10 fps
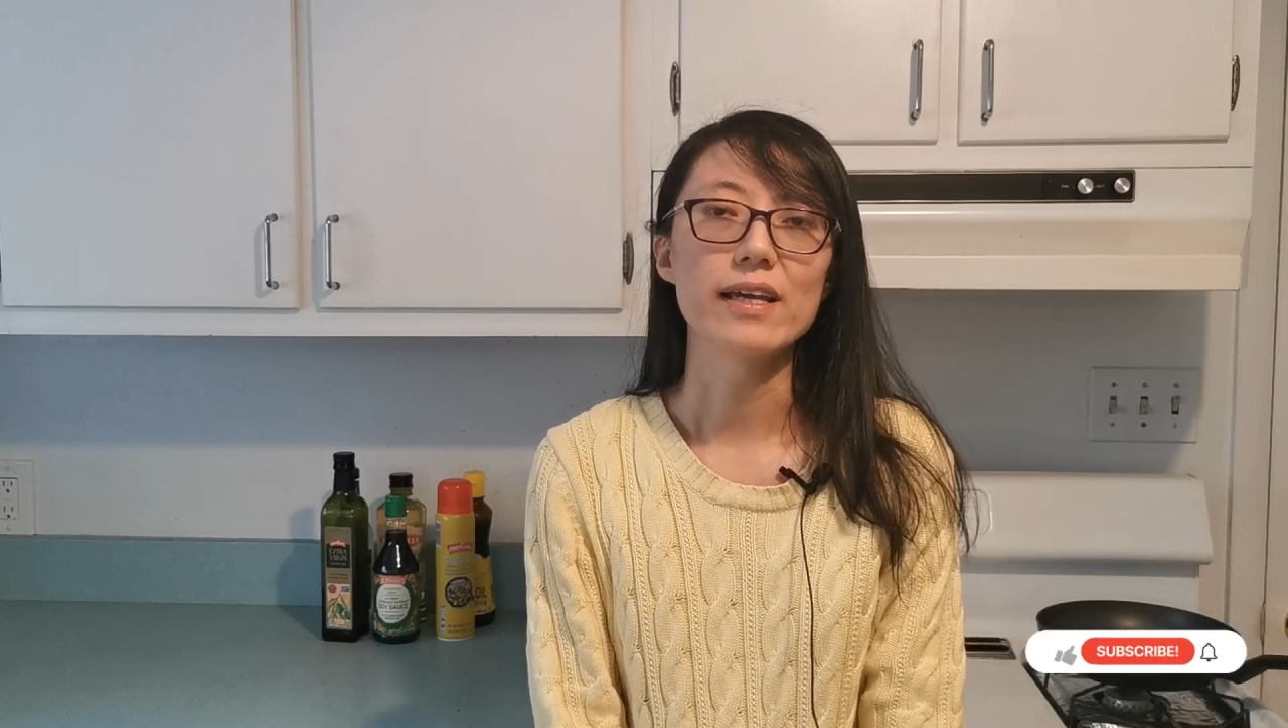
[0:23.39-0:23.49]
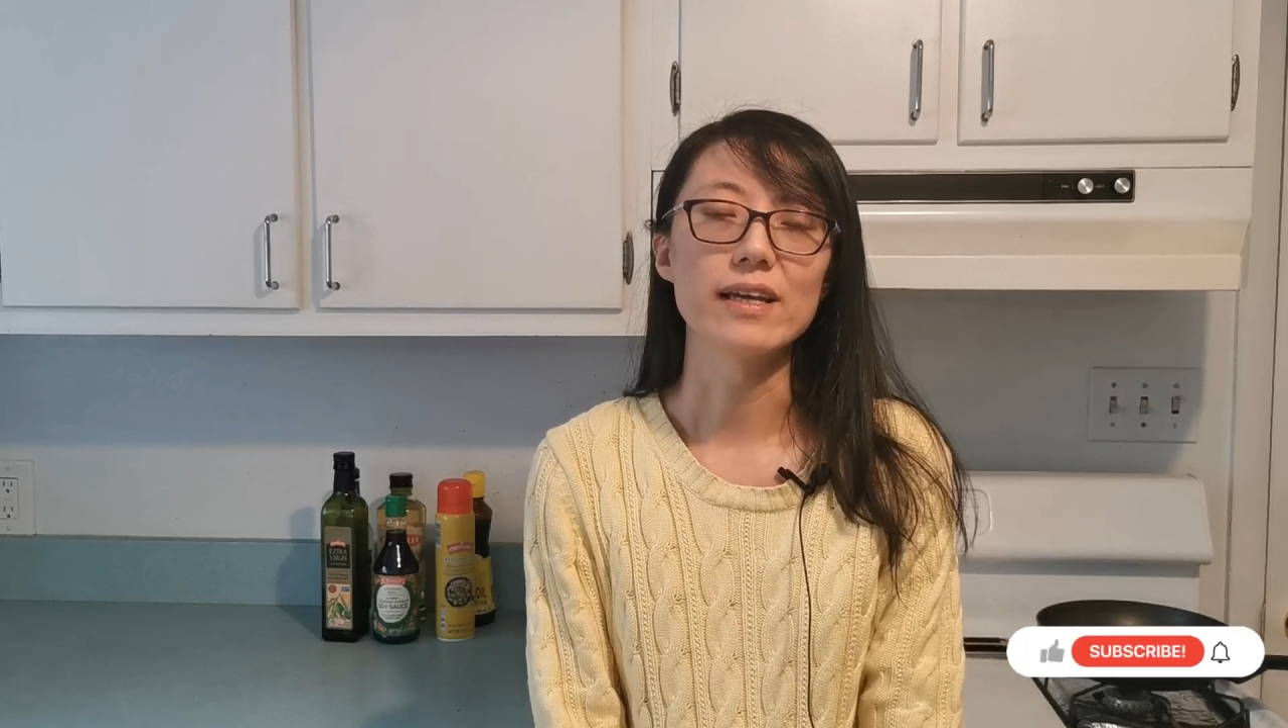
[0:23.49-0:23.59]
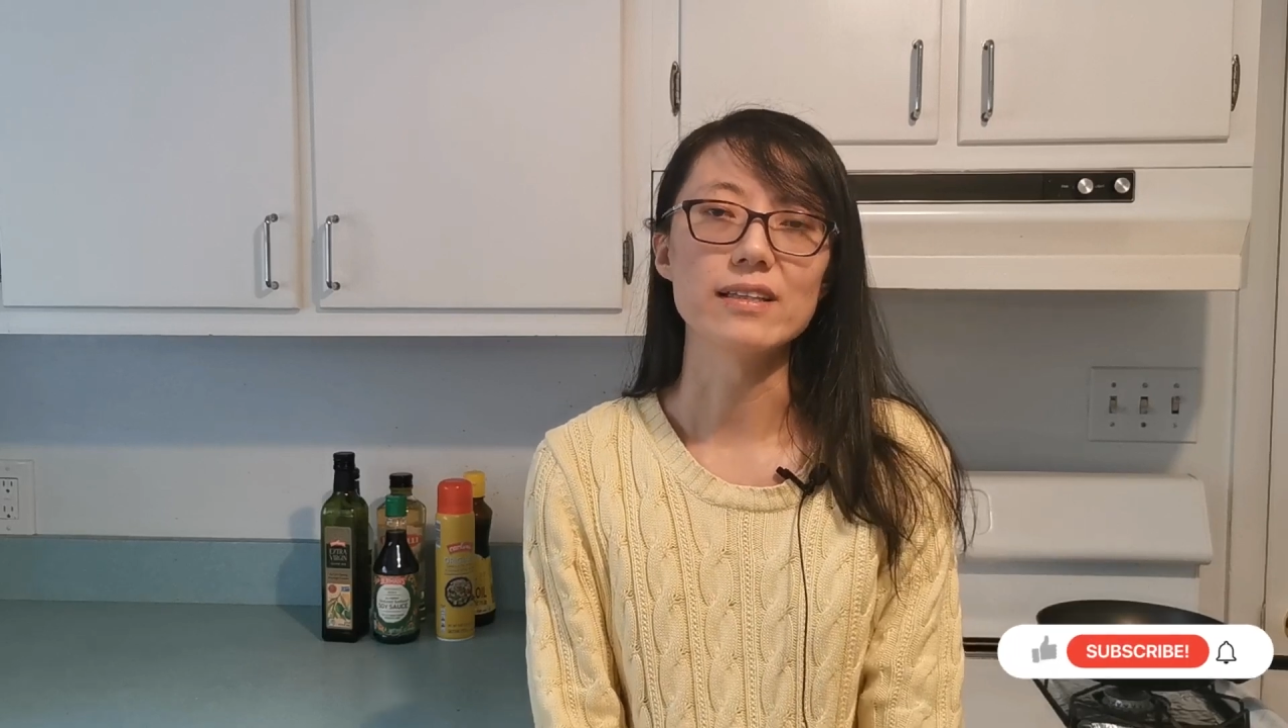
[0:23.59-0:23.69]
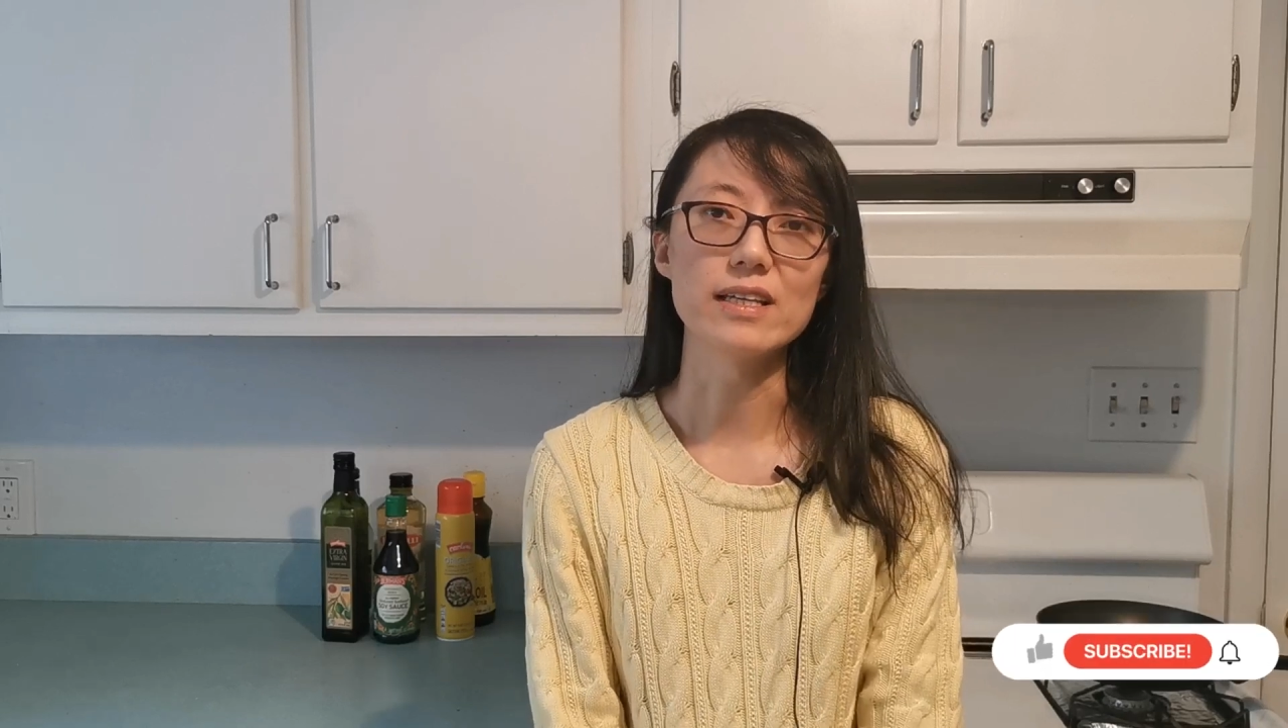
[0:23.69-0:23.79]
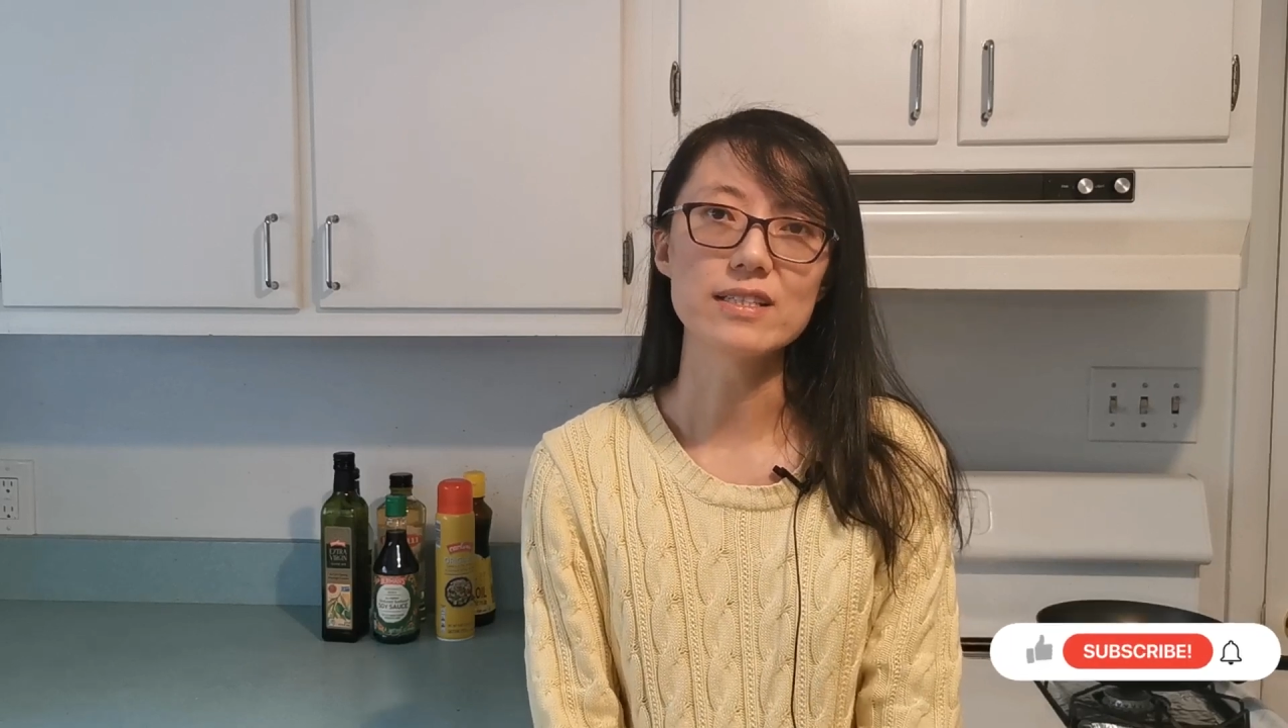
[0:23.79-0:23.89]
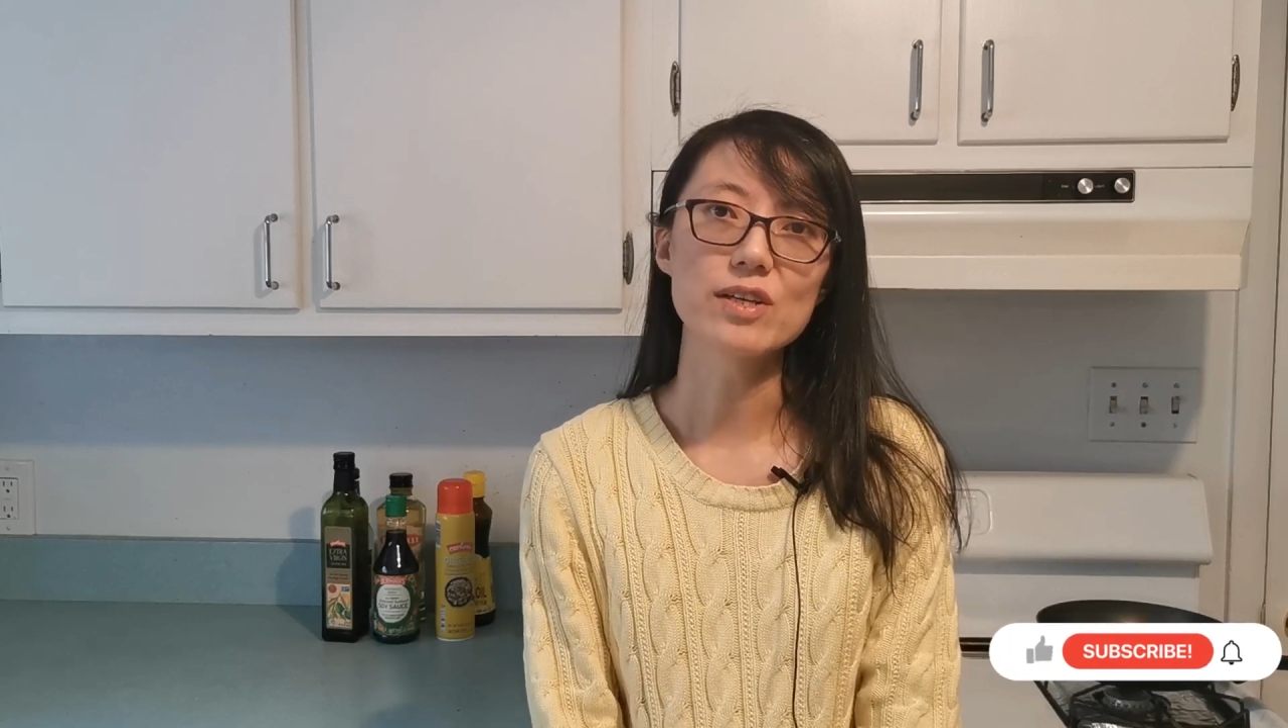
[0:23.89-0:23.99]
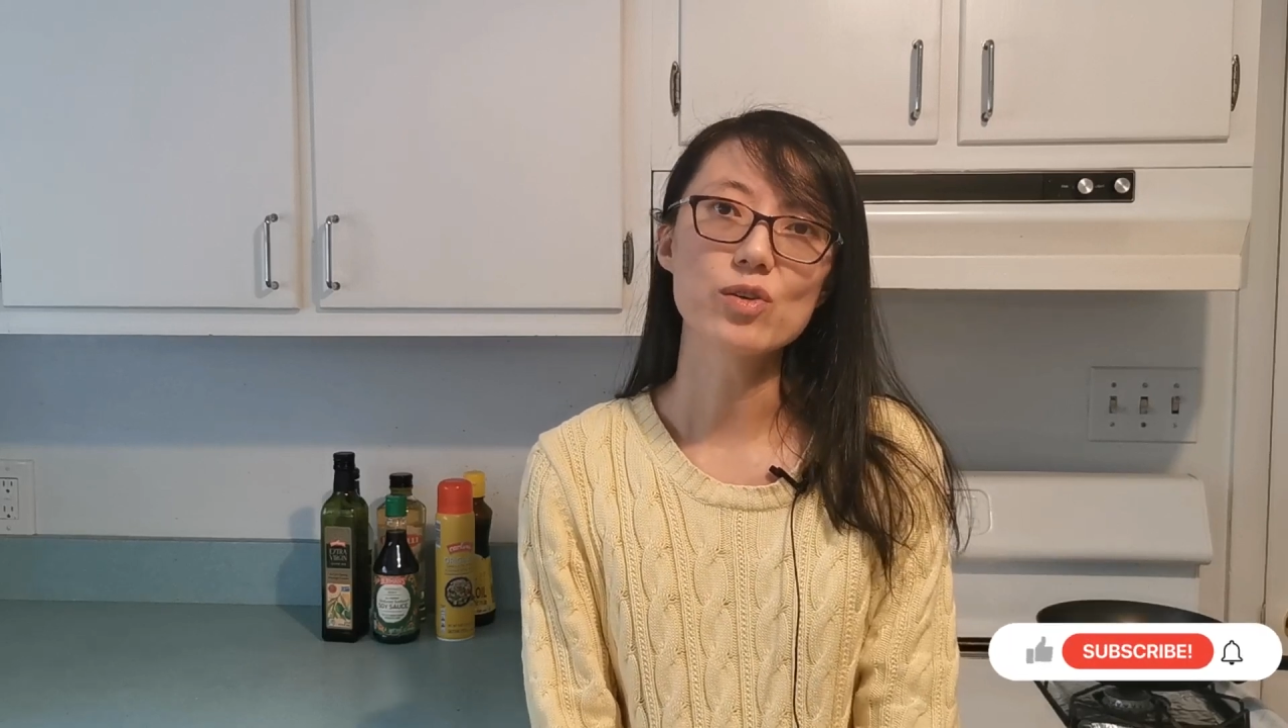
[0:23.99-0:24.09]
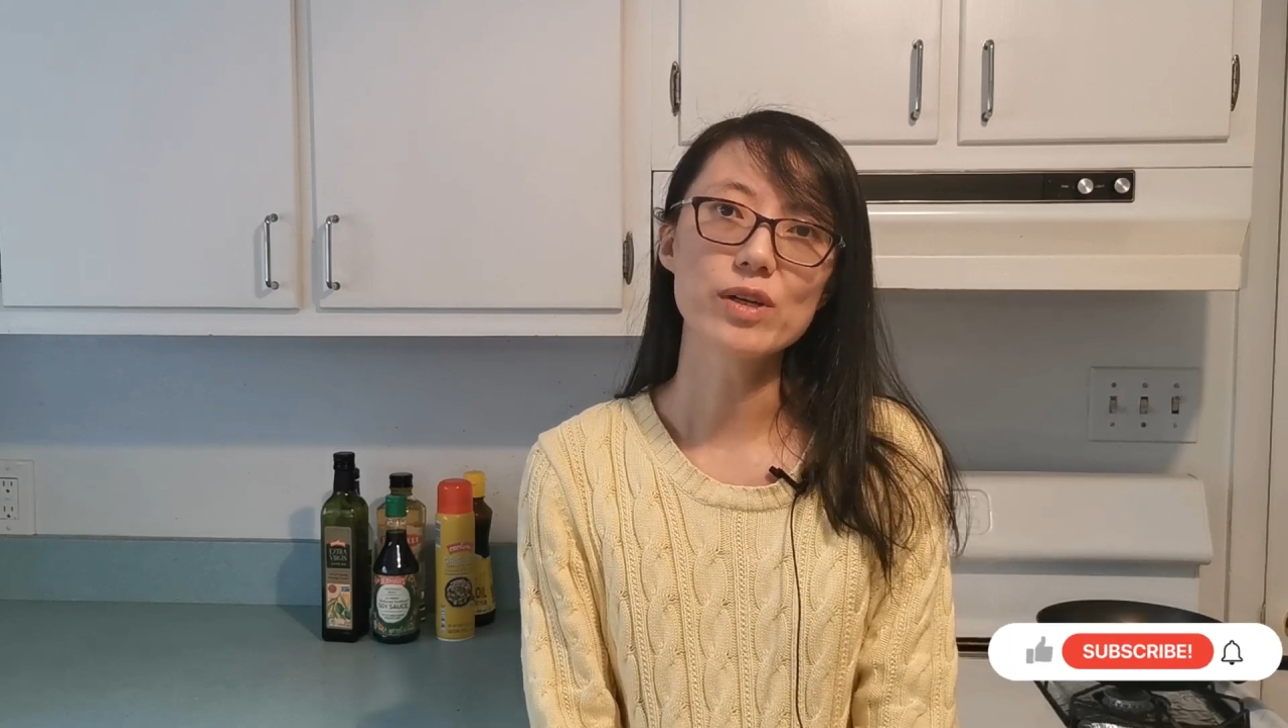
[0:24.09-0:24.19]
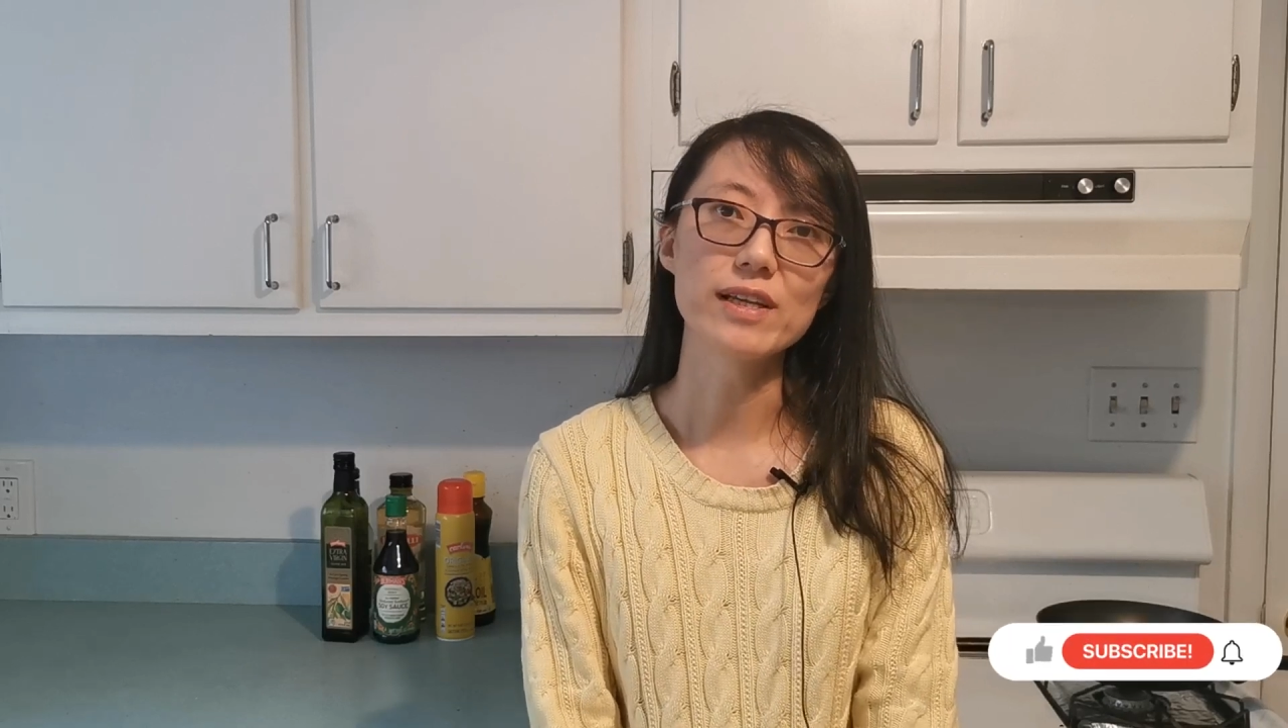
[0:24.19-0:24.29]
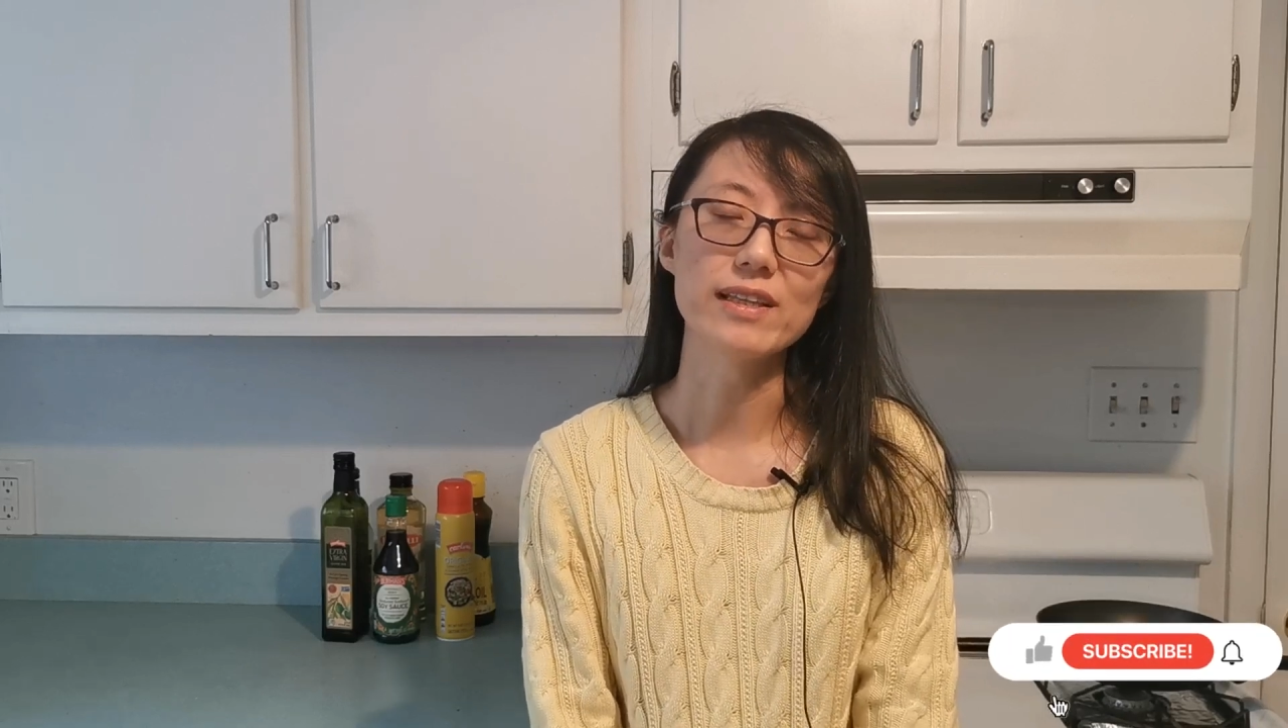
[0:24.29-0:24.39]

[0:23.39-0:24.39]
and easy cooking